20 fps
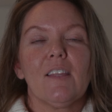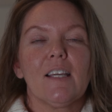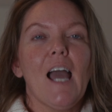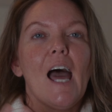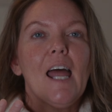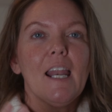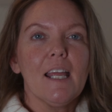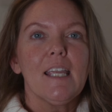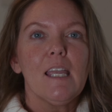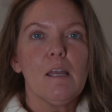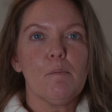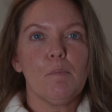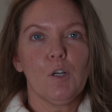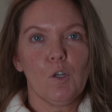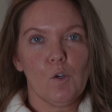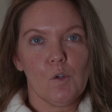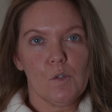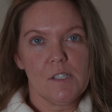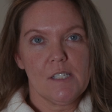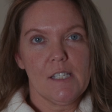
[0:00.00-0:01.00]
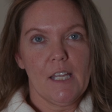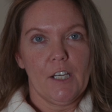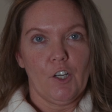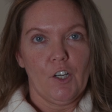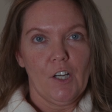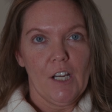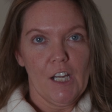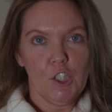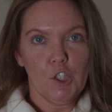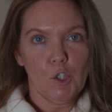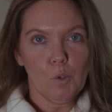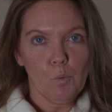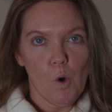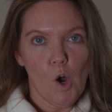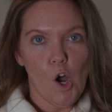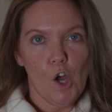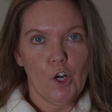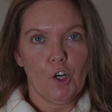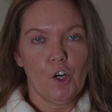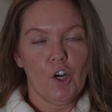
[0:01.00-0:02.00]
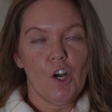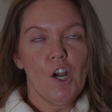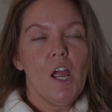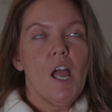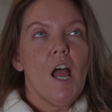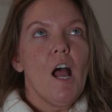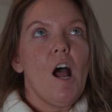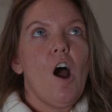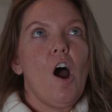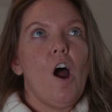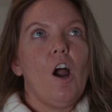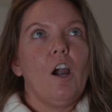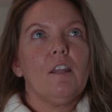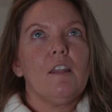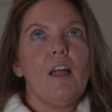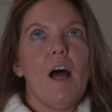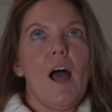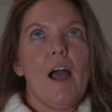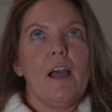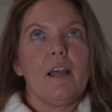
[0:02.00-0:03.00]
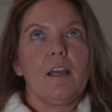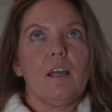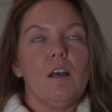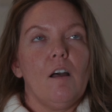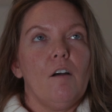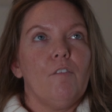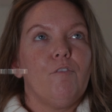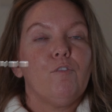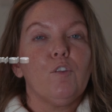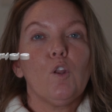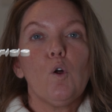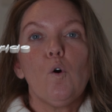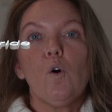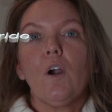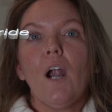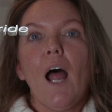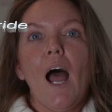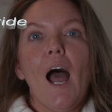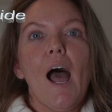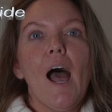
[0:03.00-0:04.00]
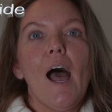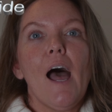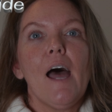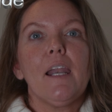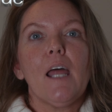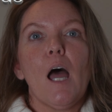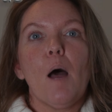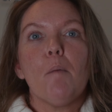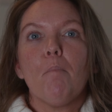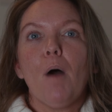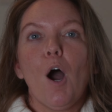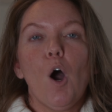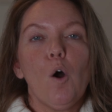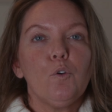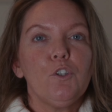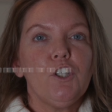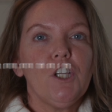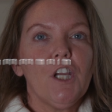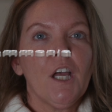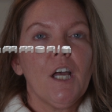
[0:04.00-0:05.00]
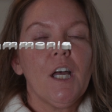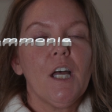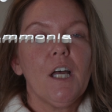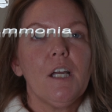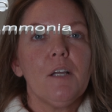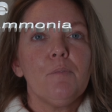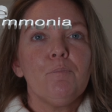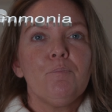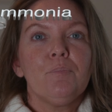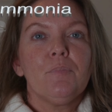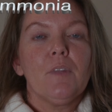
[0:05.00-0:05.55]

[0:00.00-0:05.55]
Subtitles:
The kind of chemicals that are in your water are like fluoride, ammonia,